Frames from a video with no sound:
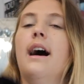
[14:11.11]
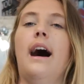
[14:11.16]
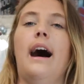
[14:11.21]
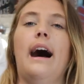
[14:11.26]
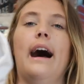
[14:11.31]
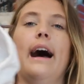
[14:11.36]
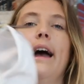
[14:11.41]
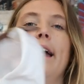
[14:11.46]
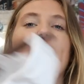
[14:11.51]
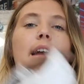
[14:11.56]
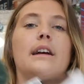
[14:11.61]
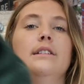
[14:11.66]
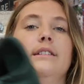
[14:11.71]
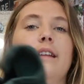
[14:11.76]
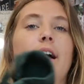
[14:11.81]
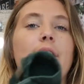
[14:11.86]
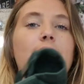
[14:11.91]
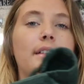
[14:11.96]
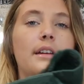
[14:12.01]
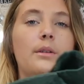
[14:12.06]
I
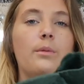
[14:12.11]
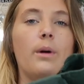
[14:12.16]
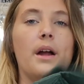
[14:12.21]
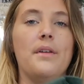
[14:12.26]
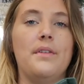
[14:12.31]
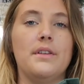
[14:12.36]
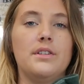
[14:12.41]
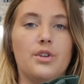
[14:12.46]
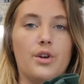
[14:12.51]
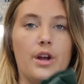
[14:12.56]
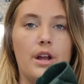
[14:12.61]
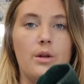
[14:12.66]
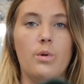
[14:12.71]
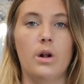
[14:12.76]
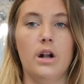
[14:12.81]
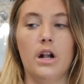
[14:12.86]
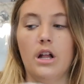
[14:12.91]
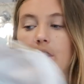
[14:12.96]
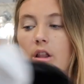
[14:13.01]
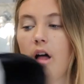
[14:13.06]
definitely wear this green
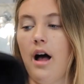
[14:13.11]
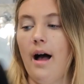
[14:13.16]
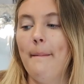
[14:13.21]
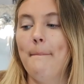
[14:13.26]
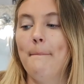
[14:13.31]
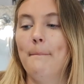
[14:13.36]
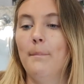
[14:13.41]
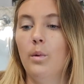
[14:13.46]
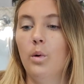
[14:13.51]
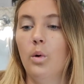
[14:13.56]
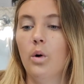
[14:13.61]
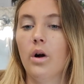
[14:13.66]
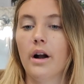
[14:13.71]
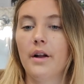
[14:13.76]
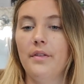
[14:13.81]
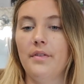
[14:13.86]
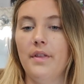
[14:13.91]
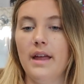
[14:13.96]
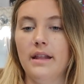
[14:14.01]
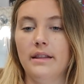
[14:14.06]
one a lot
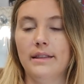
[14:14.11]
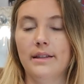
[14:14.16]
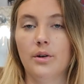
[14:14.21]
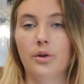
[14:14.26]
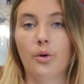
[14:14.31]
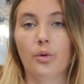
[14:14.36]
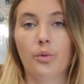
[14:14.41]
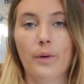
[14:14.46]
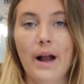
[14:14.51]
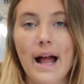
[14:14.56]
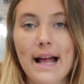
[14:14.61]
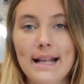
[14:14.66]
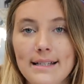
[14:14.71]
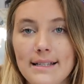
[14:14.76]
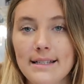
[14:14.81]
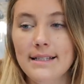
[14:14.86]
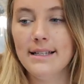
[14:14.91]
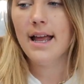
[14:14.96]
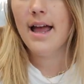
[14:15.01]
more than the rest.